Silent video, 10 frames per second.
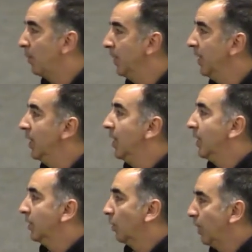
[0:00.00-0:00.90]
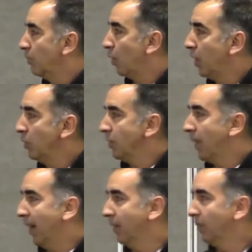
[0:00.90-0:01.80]
me. Don't want to bore you with
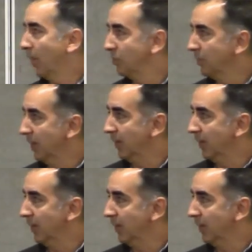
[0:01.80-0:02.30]
my resume